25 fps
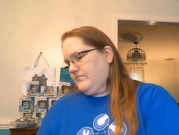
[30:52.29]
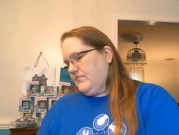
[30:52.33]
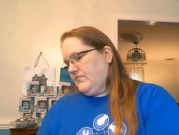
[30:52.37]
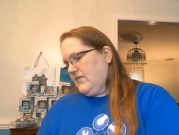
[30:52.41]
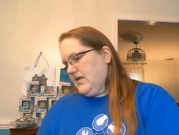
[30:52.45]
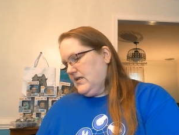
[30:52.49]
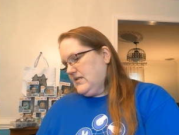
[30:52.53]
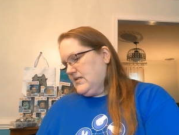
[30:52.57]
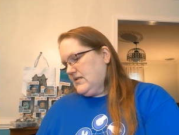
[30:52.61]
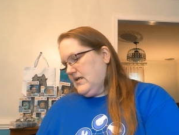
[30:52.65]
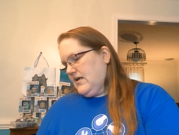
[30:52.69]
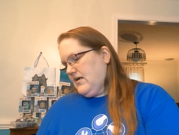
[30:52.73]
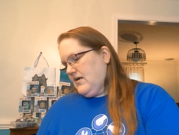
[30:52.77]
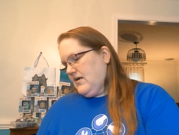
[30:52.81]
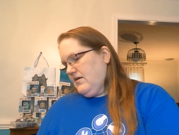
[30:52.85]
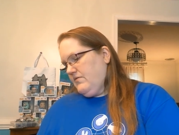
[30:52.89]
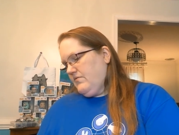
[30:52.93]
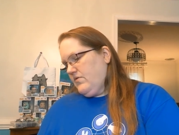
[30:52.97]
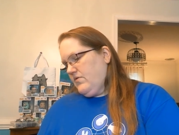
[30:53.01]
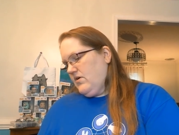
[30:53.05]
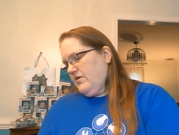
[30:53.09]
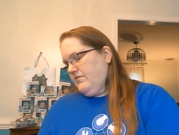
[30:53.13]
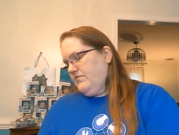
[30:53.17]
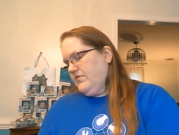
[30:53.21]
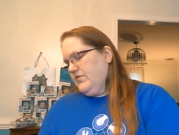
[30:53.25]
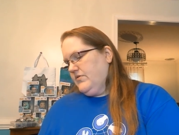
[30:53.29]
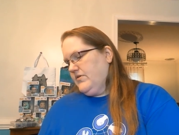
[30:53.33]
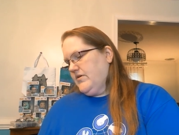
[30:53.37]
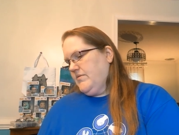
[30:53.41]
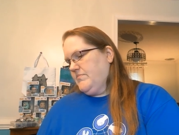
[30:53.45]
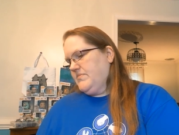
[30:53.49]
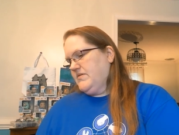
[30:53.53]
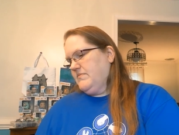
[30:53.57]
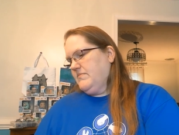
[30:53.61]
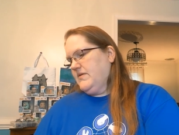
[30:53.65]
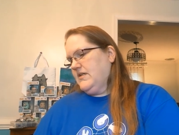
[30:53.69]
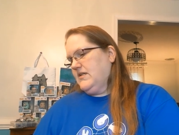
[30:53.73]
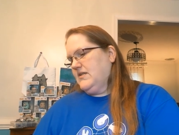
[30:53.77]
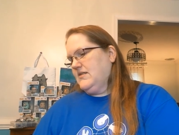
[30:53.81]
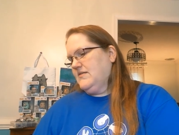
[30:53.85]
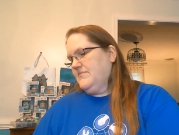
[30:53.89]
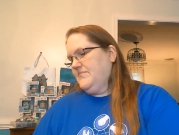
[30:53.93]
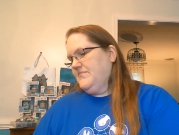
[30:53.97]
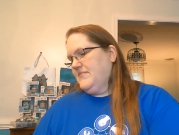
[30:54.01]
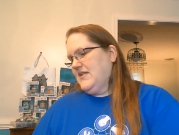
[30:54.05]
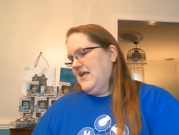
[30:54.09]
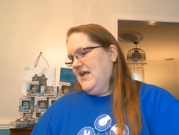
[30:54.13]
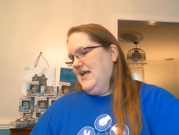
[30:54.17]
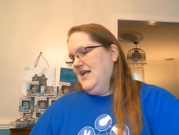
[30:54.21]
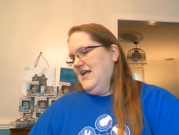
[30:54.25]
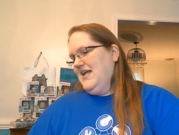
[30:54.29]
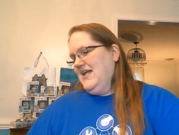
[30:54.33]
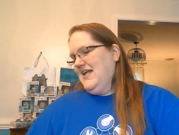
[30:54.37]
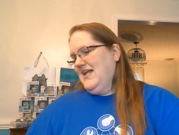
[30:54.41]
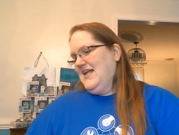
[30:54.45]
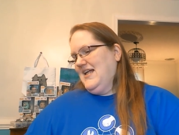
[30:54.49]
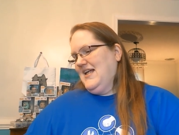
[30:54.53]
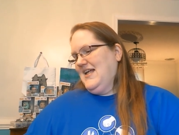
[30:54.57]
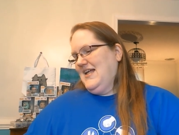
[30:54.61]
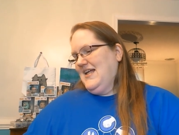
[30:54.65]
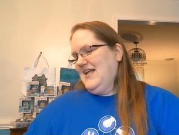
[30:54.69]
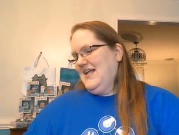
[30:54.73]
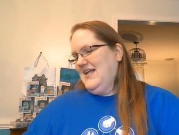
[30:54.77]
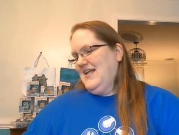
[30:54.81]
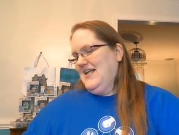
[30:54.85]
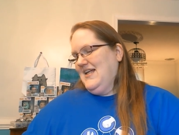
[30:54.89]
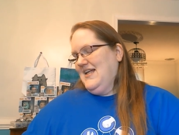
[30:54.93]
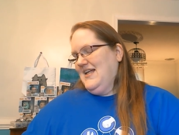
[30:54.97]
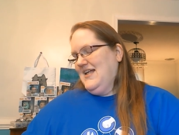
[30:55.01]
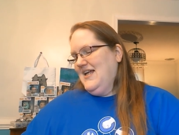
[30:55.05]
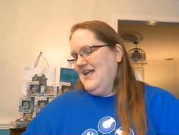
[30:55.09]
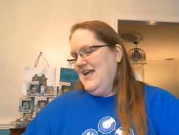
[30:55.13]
because I've already filled up some of these.